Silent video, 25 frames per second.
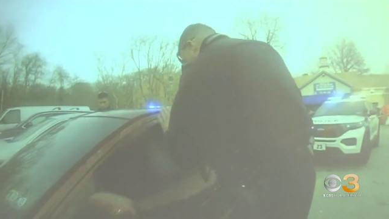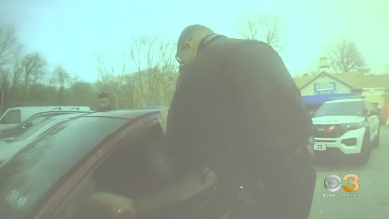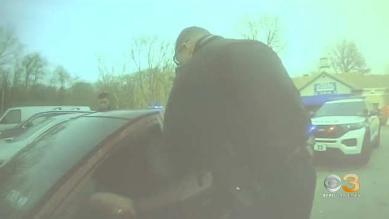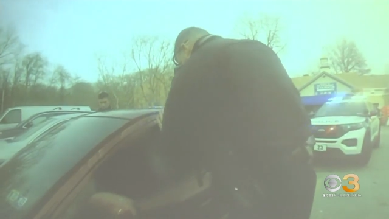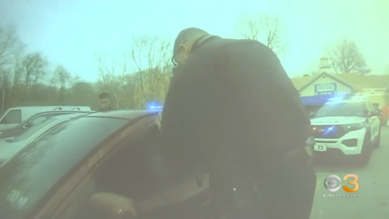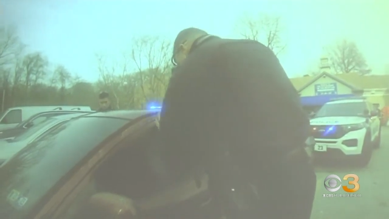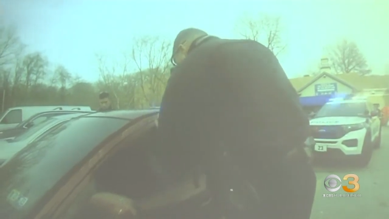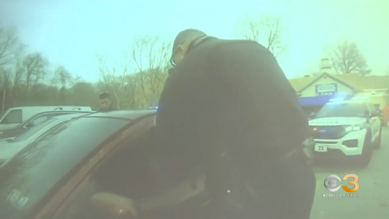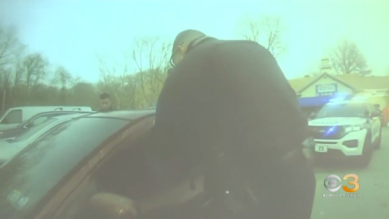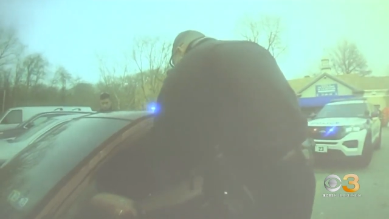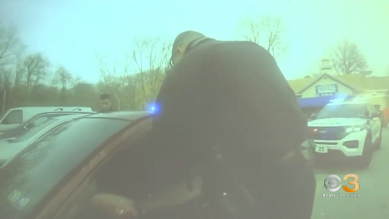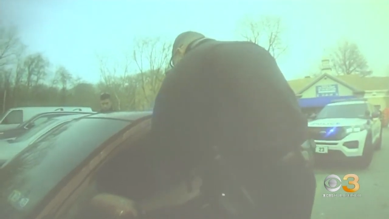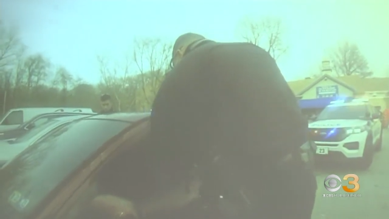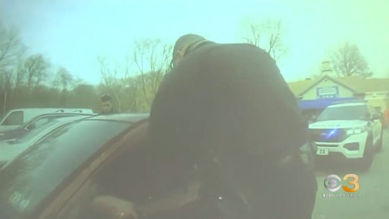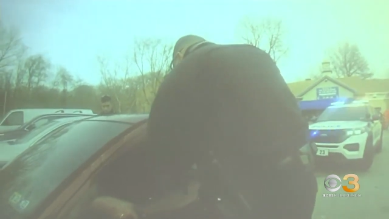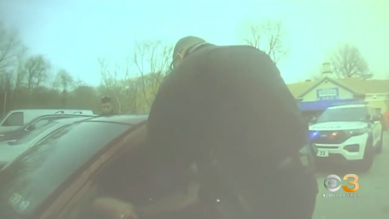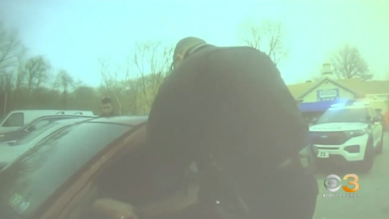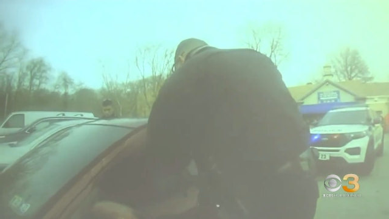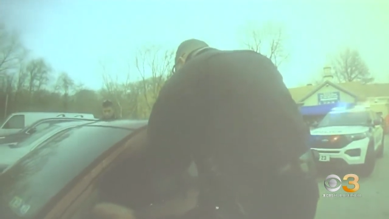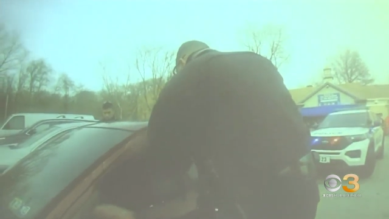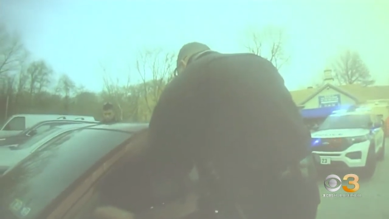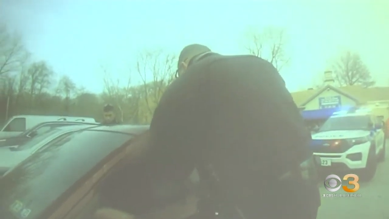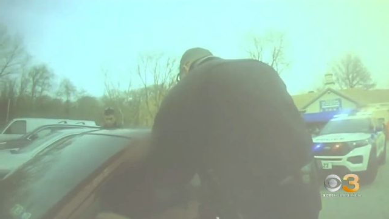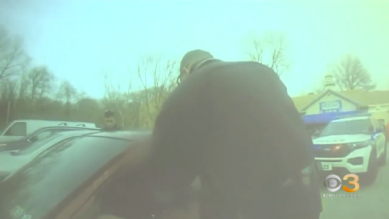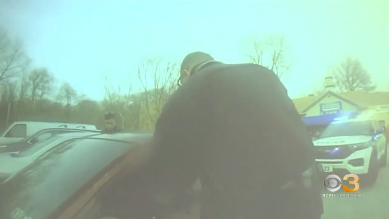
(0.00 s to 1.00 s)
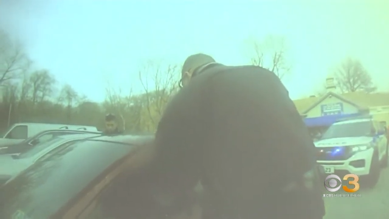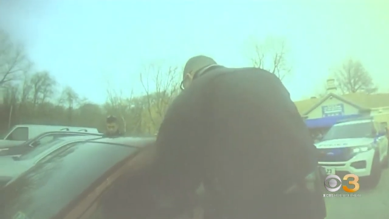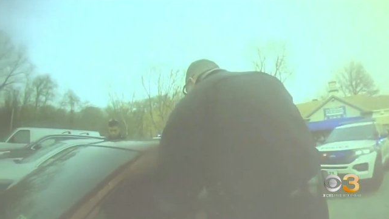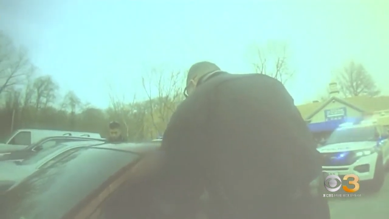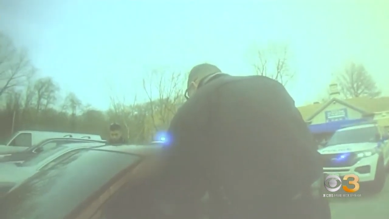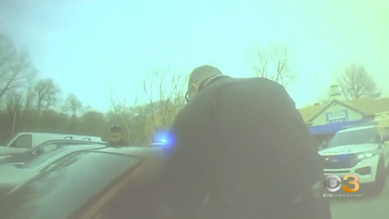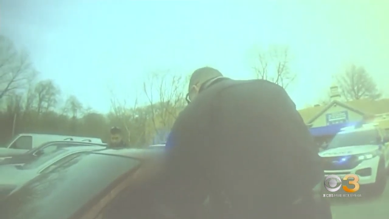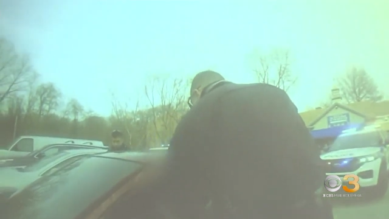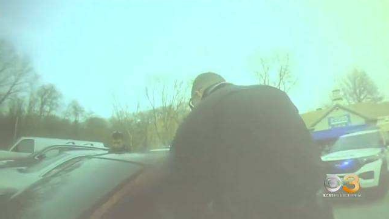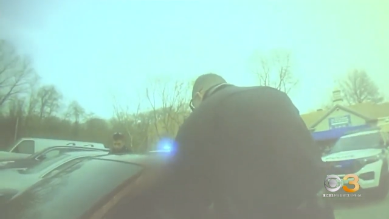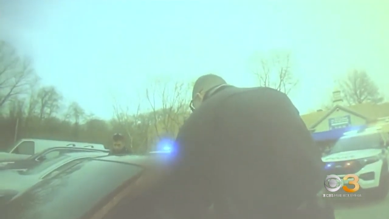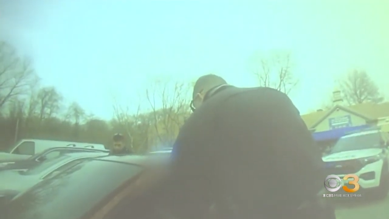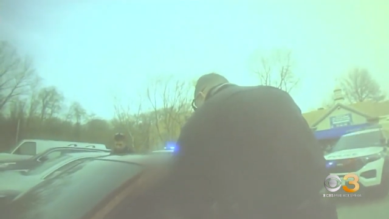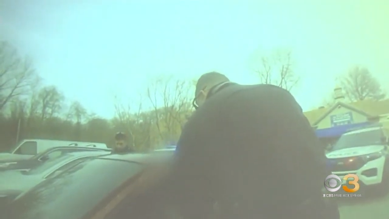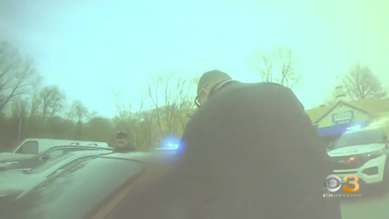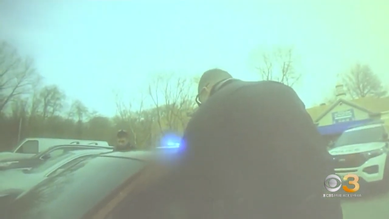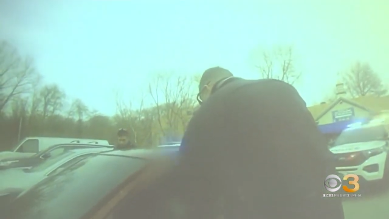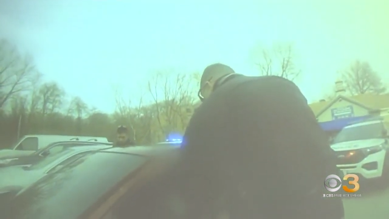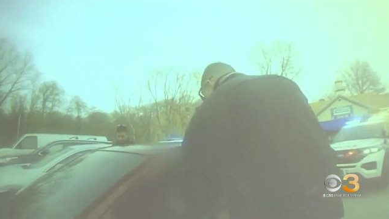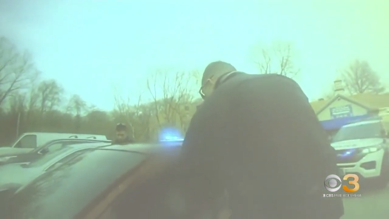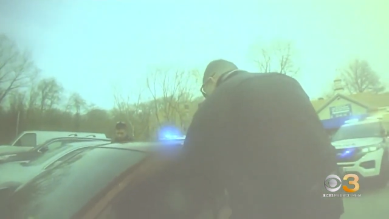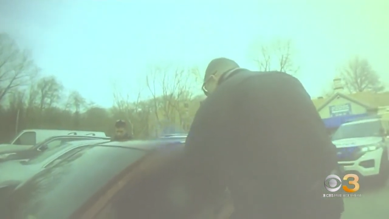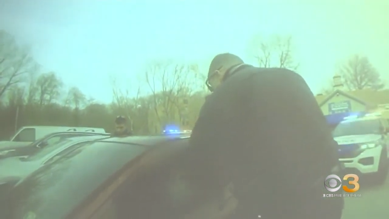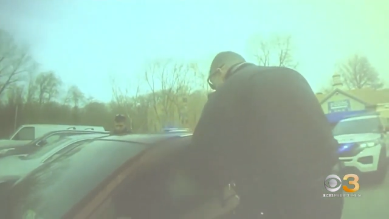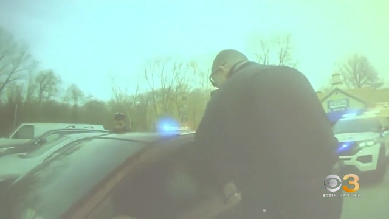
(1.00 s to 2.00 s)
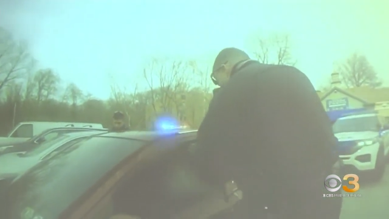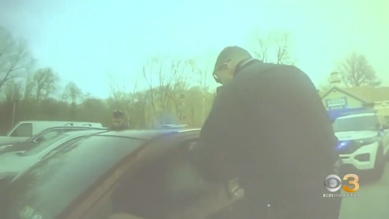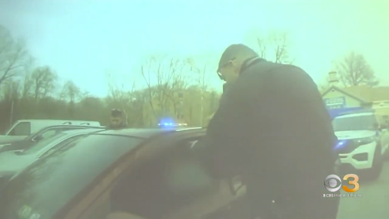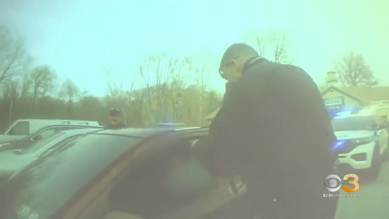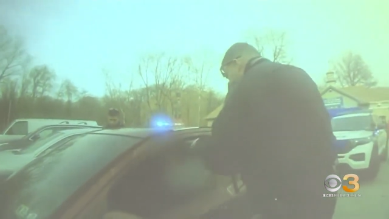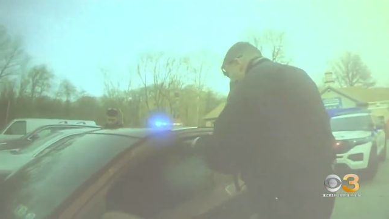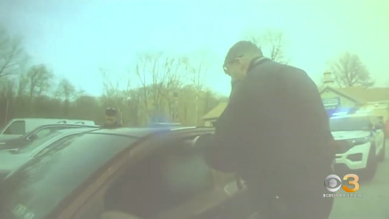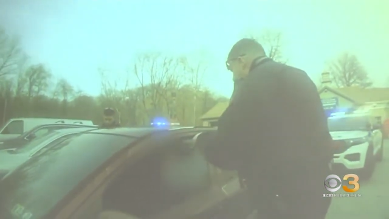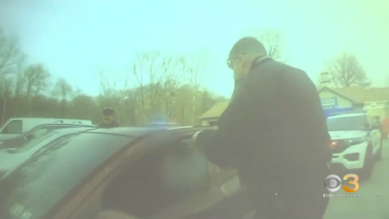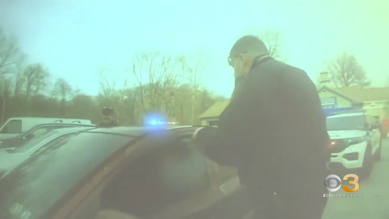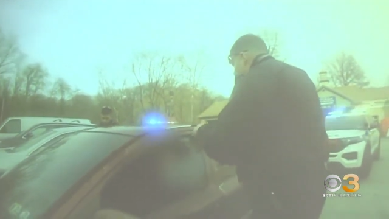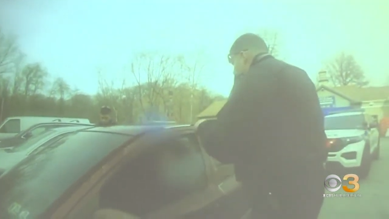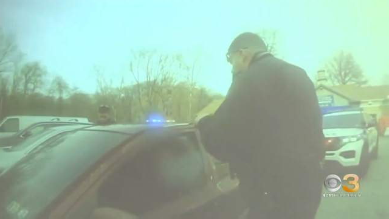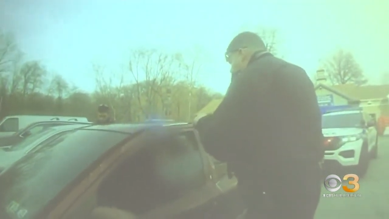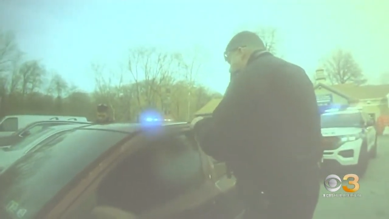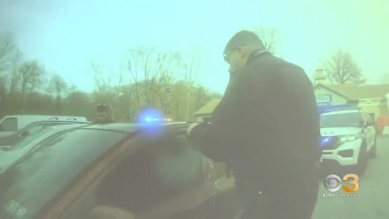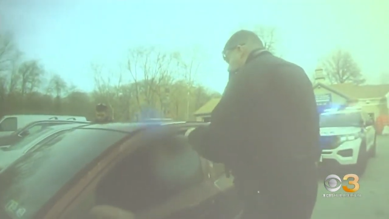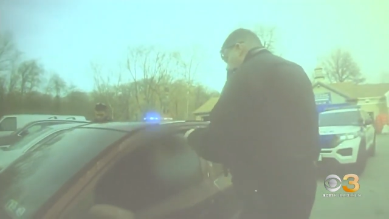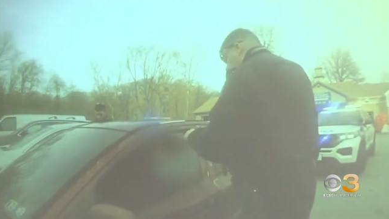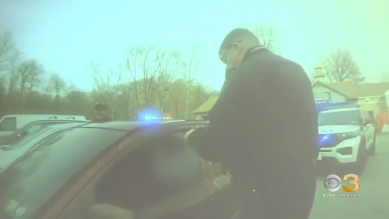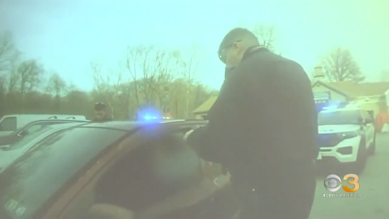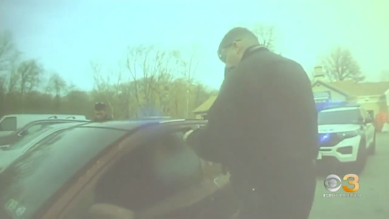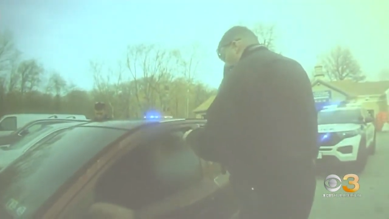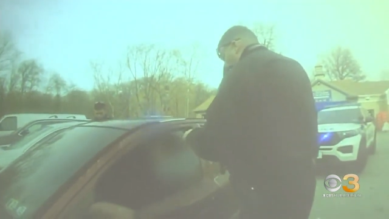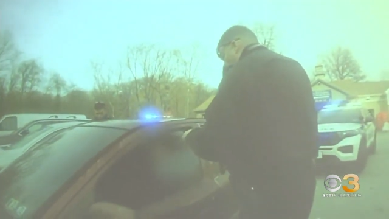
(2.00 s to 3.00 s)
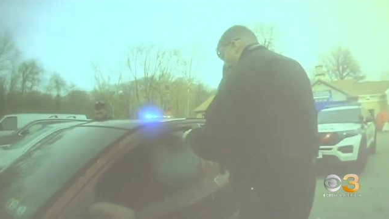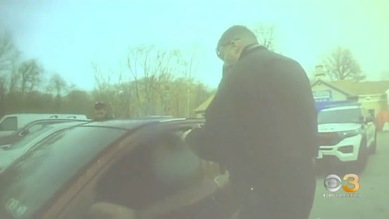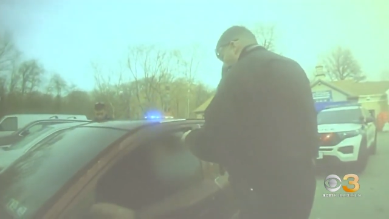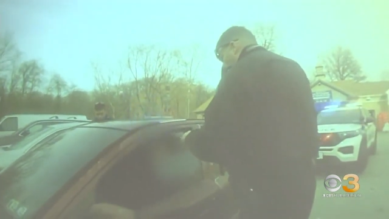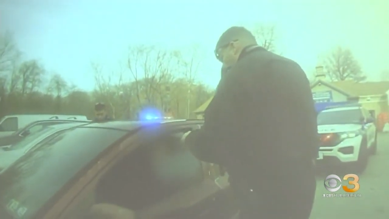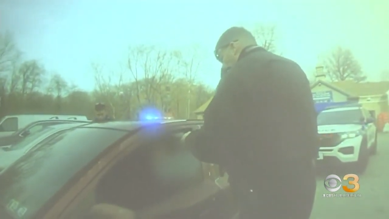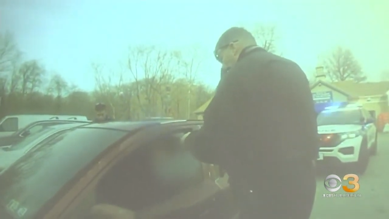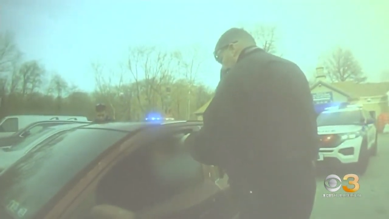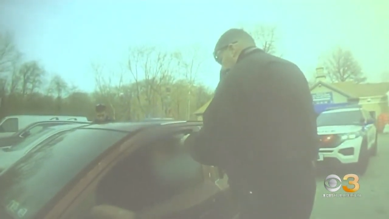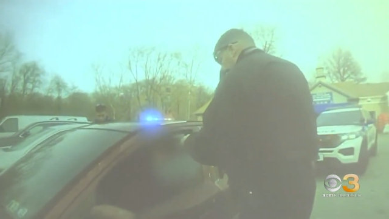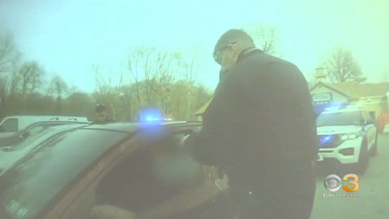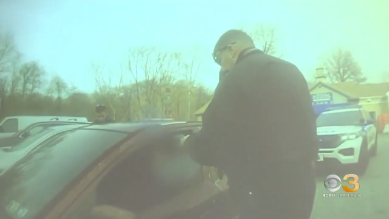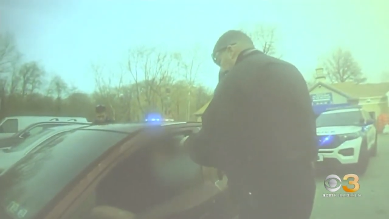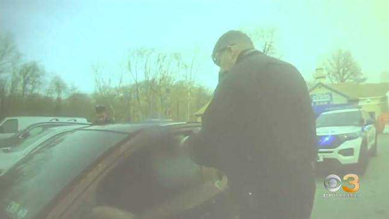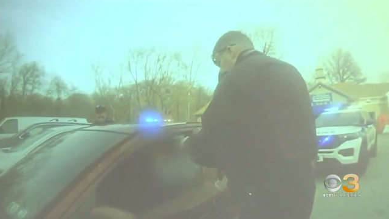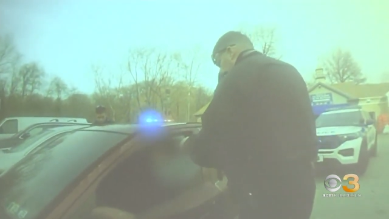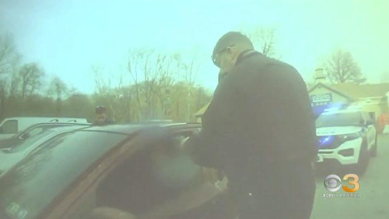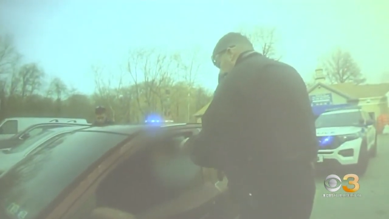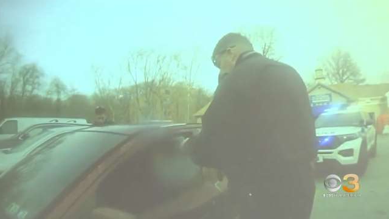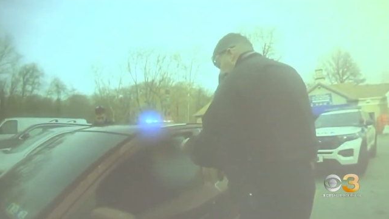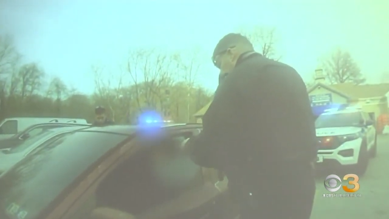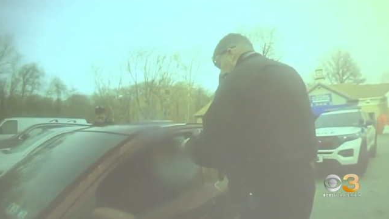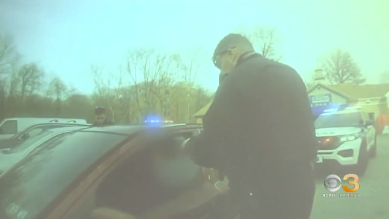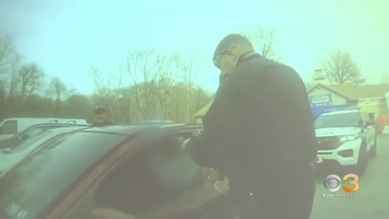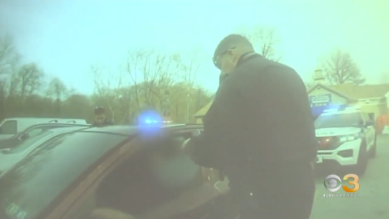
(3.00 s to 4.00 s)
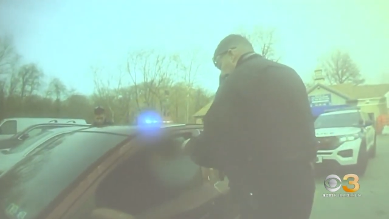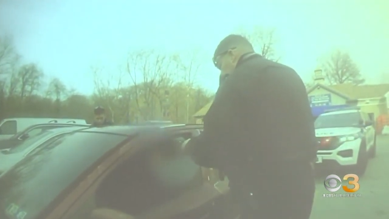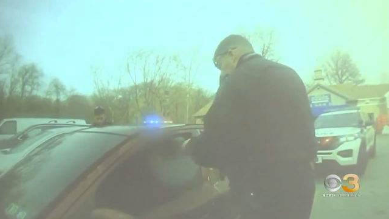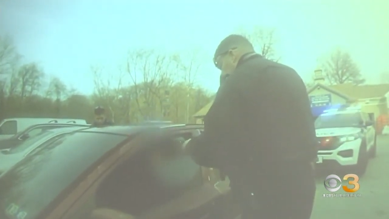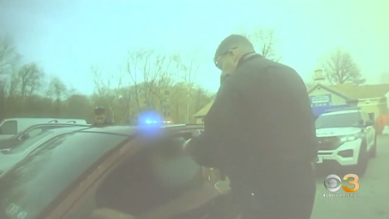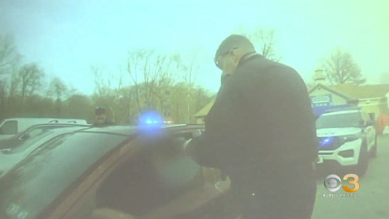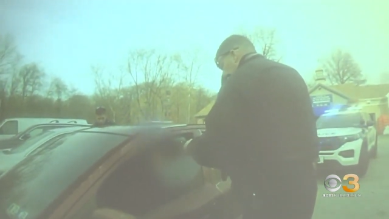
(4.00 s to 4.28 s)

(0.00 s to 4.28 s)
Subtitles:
Nobody's mouth can be seen.